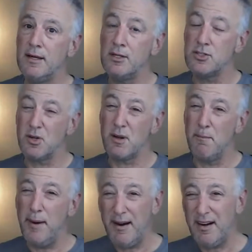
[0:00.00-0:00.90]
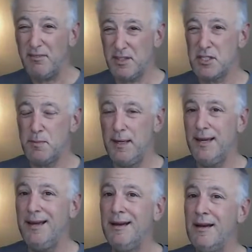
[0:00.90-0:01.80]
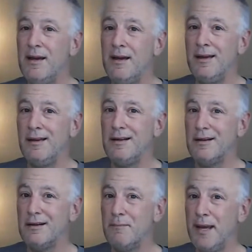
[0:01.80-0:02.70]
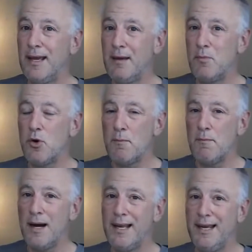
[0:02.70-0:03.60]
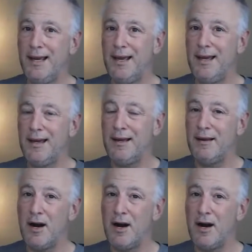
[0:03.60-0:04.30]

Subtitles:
So comparatively speaking, you're making more money in